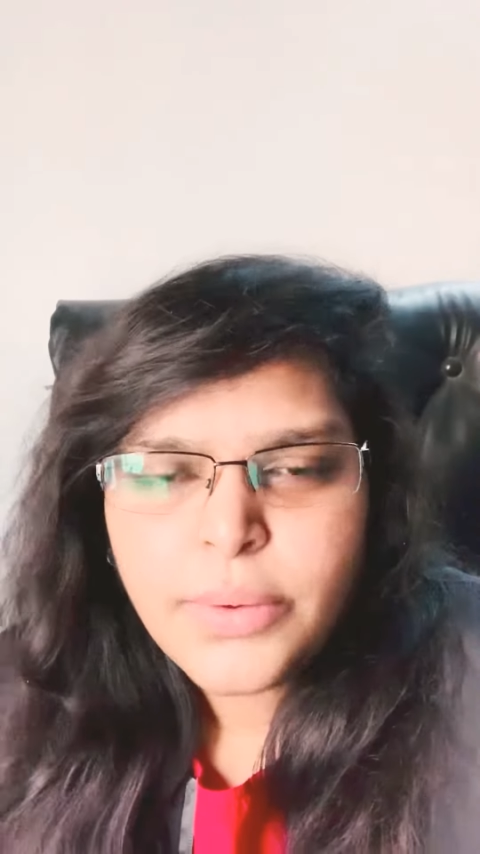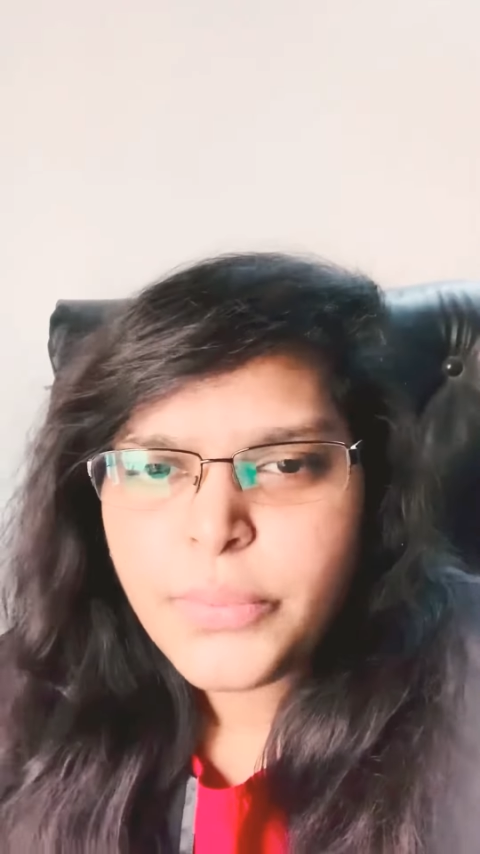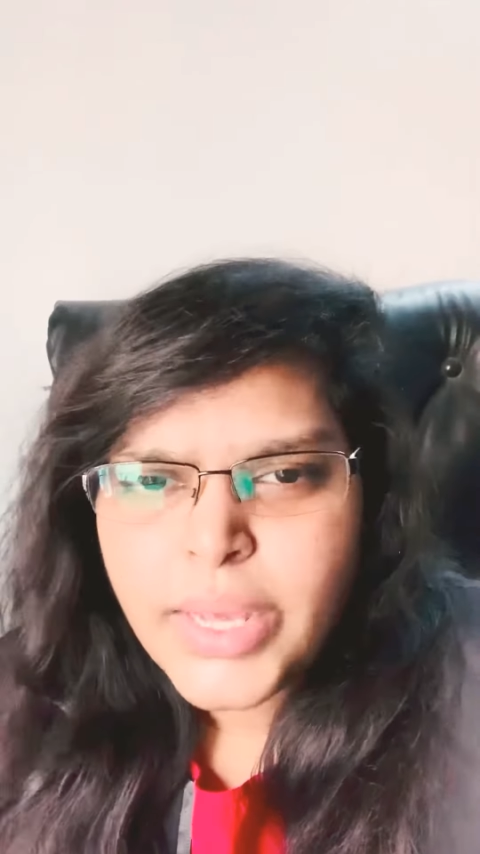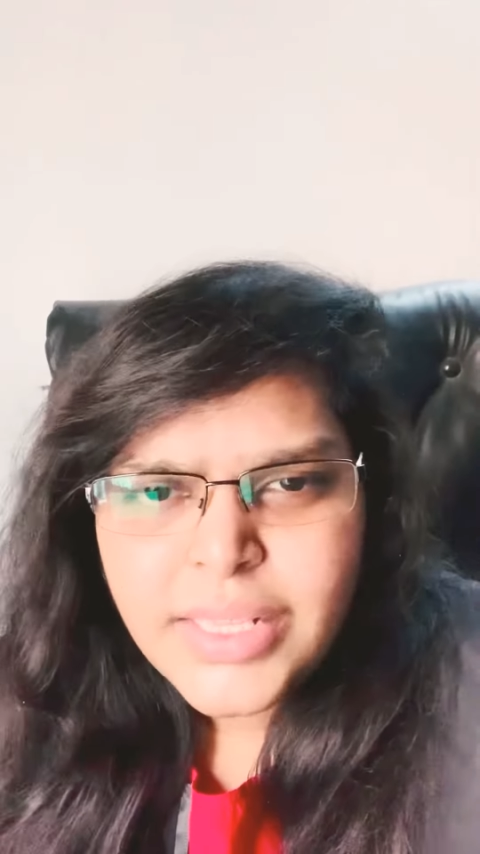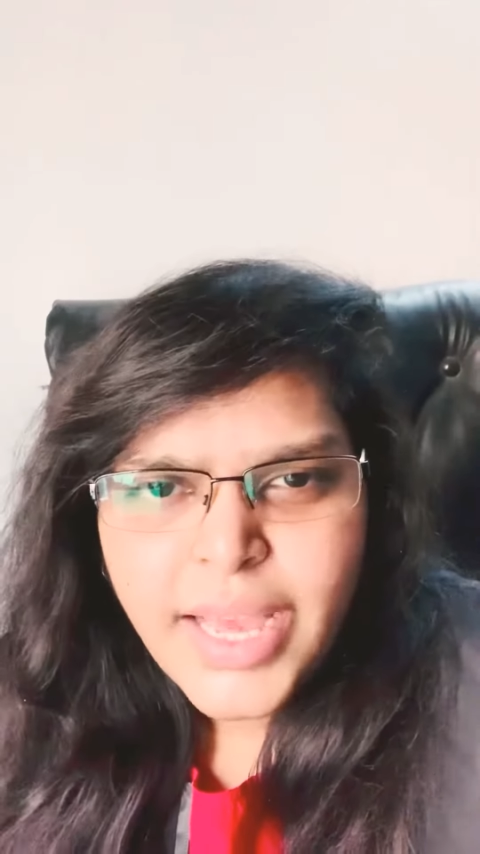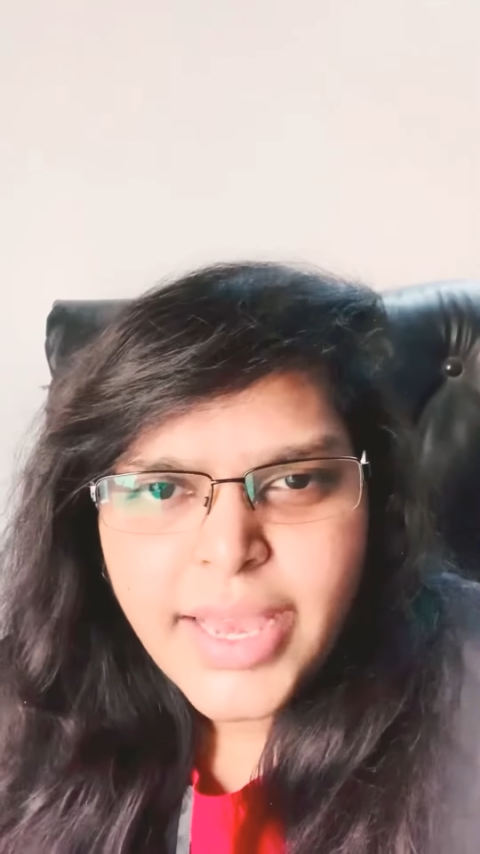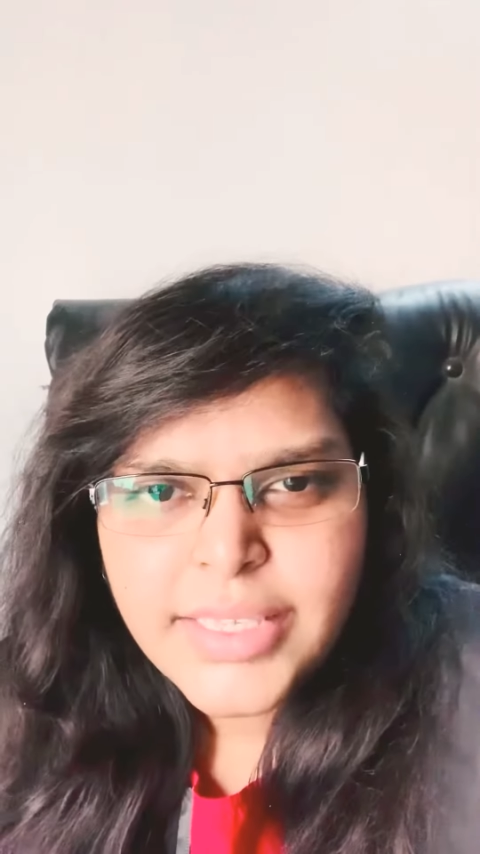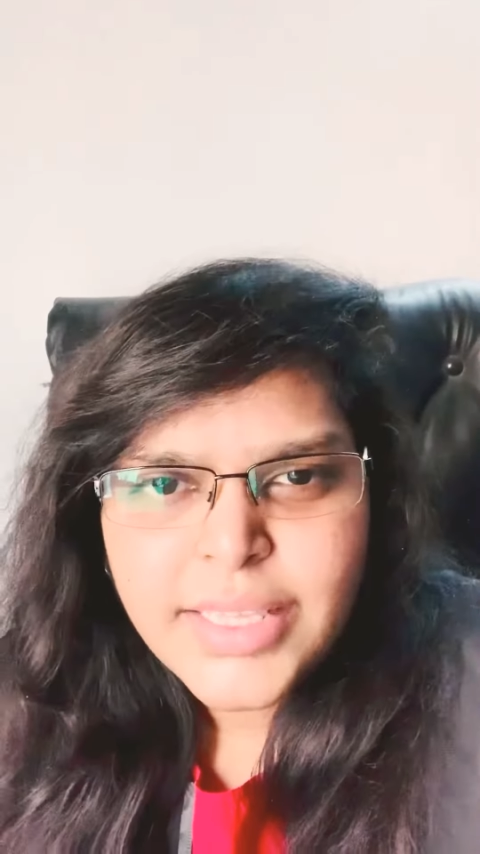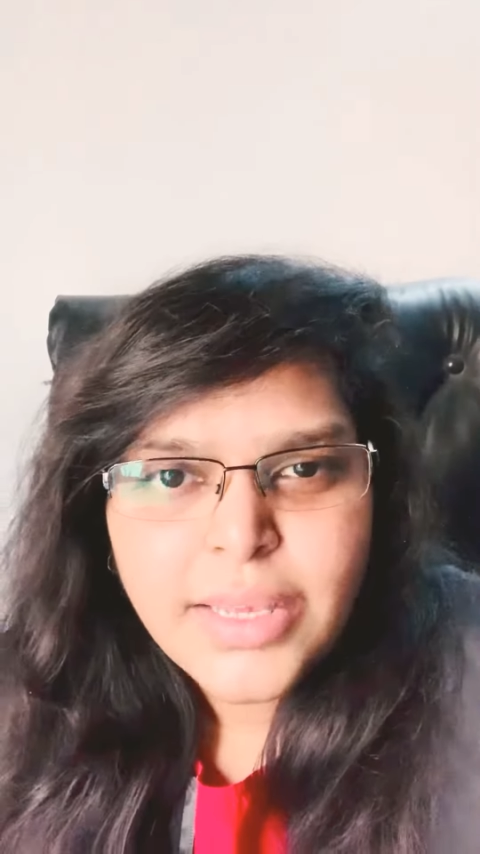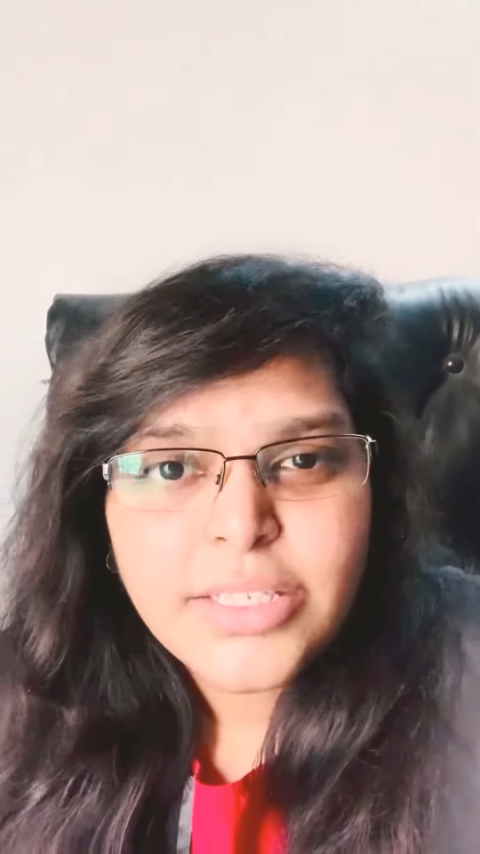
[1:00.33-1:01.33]
Well, guys,
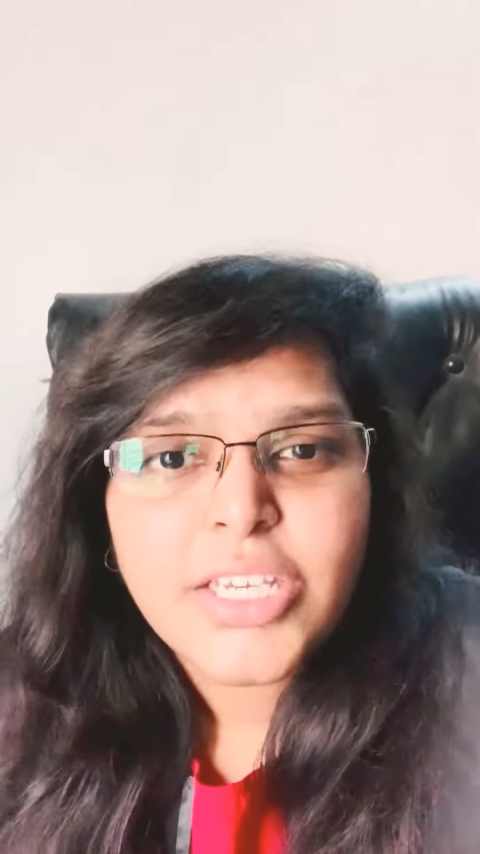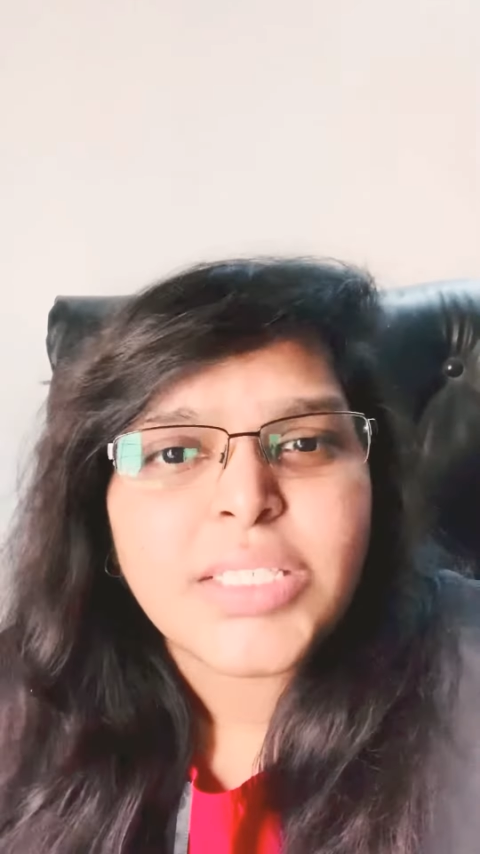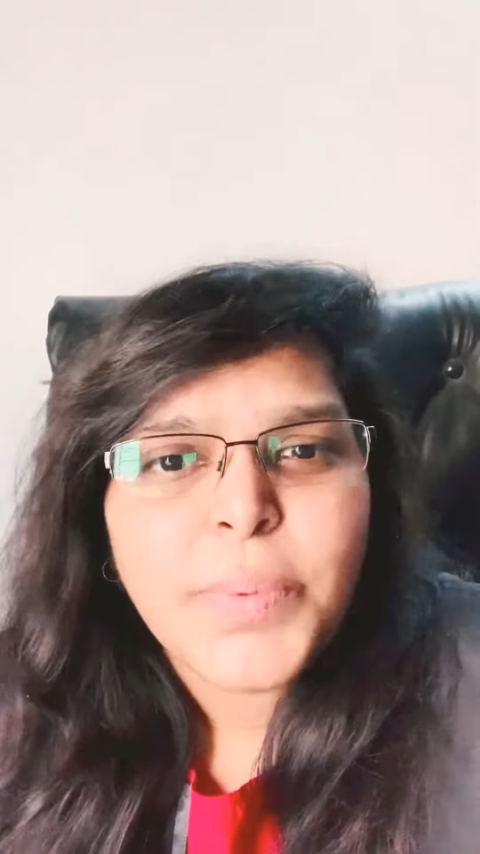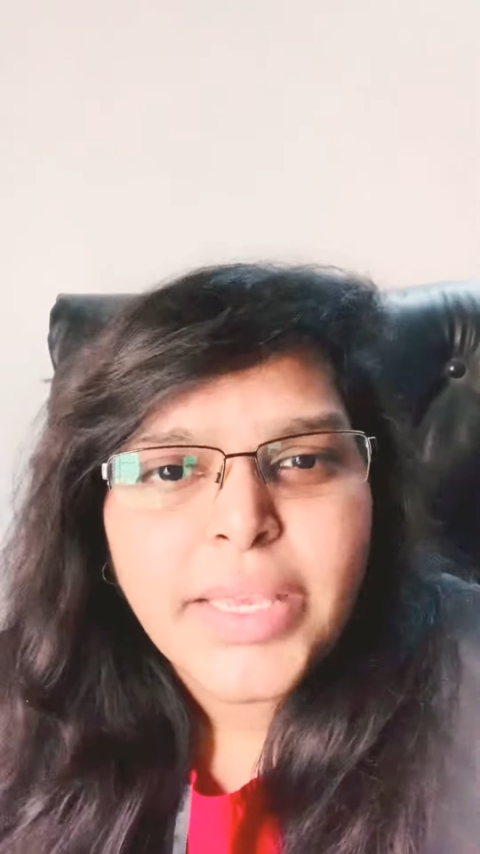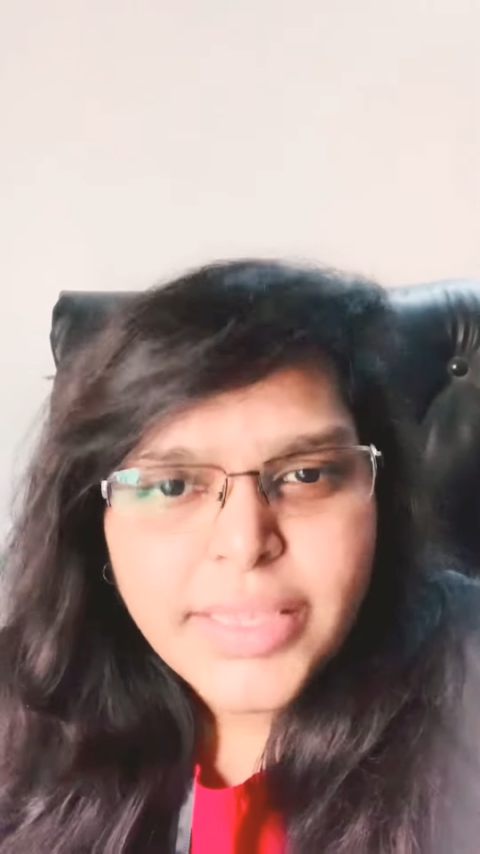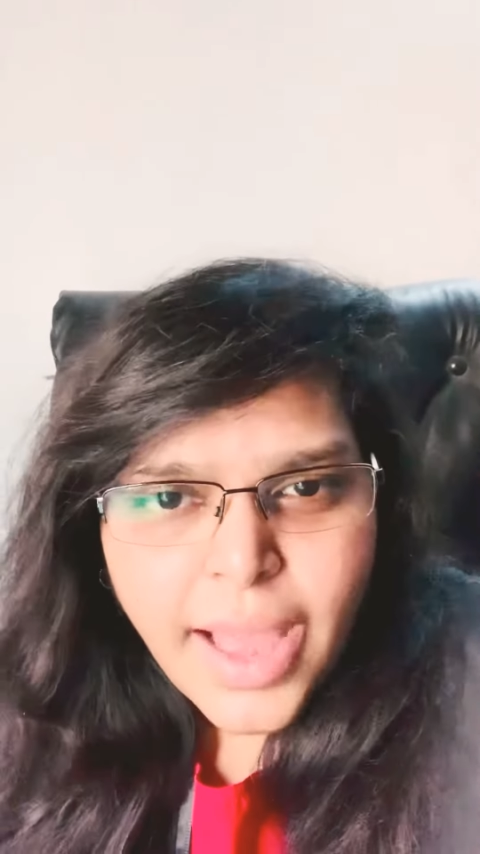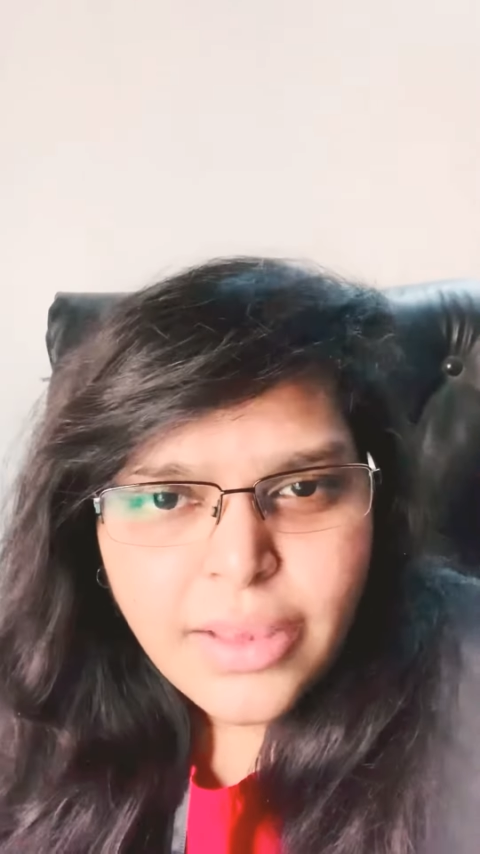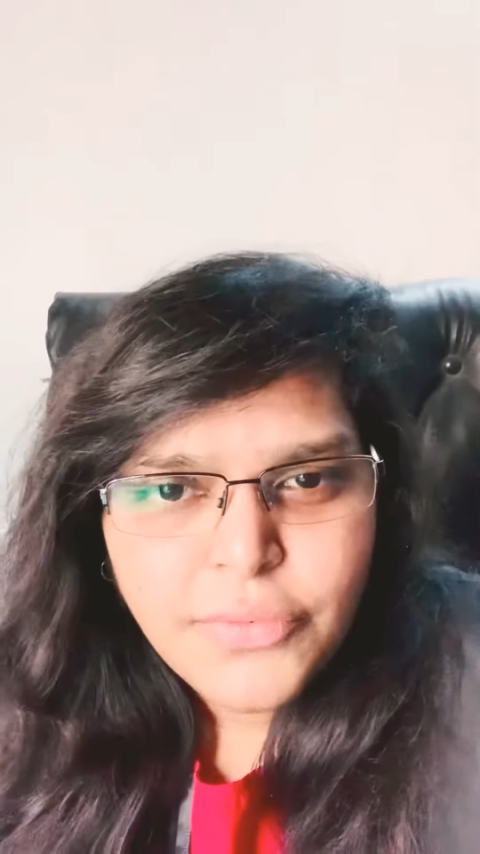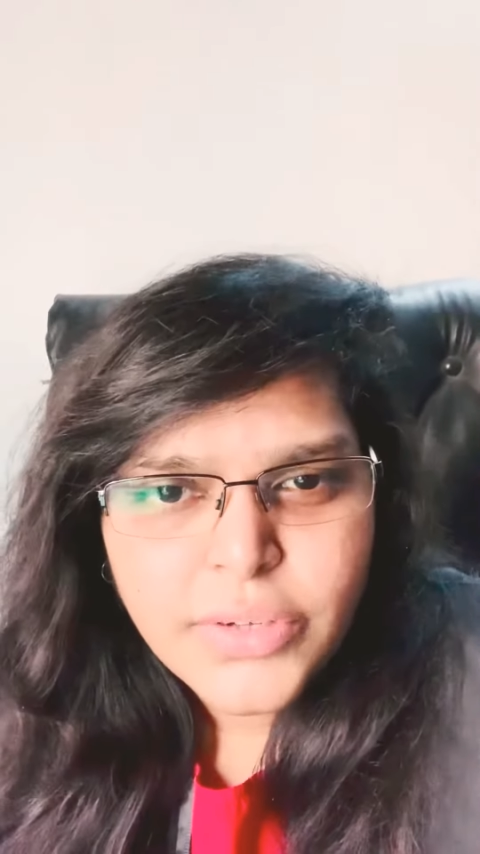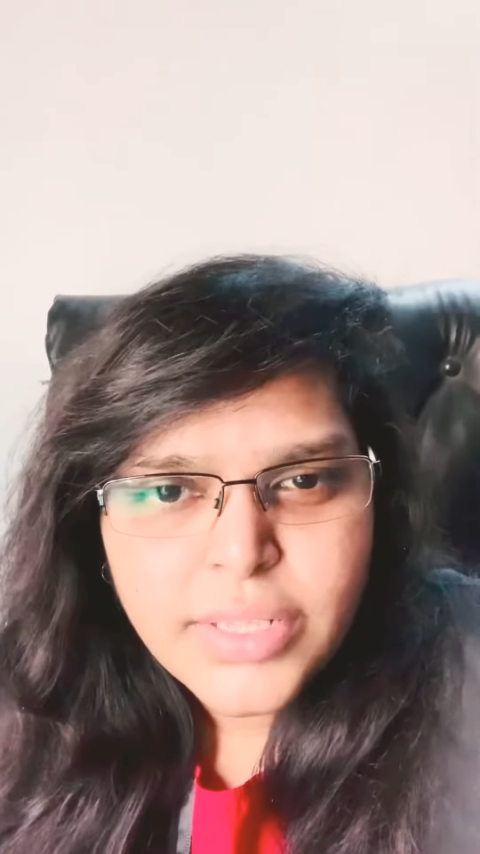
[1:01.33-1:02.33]
just be
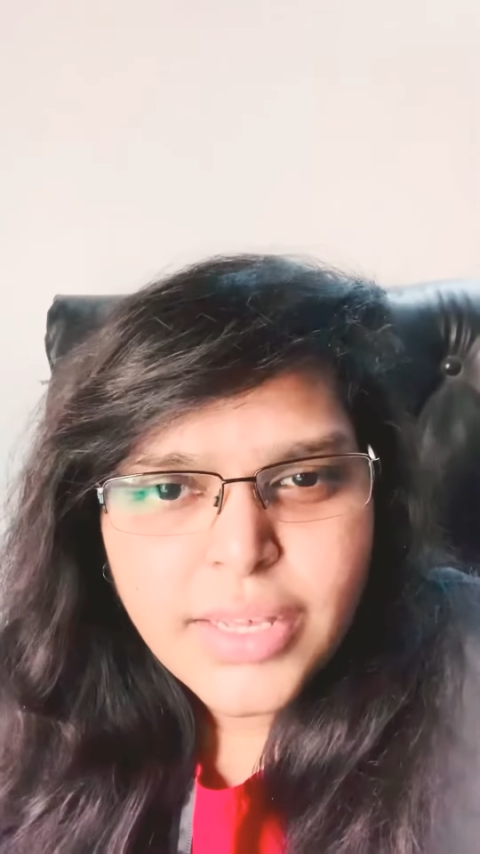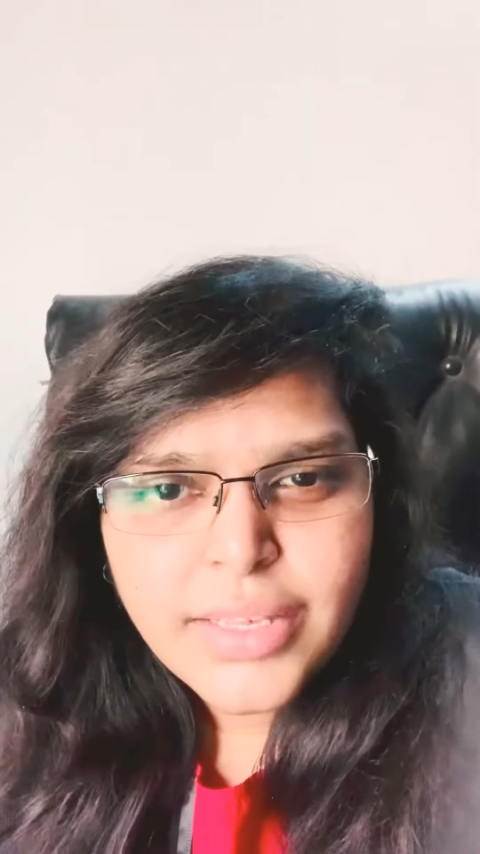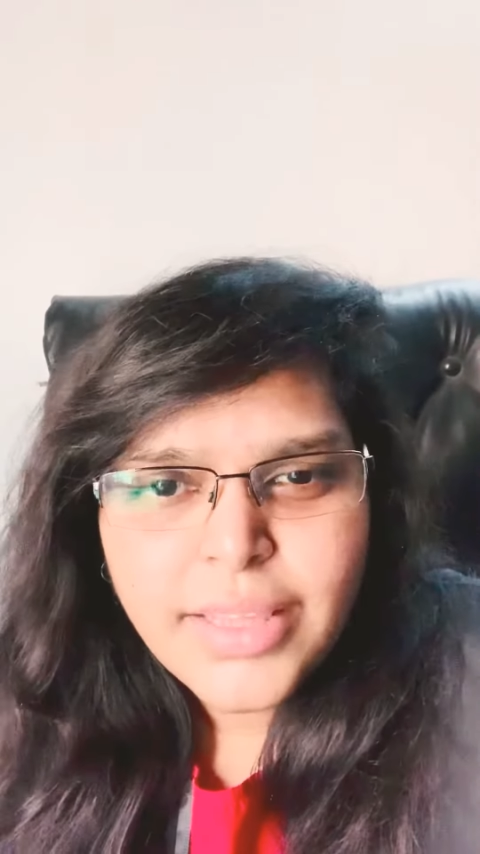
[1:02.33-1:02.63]
thankful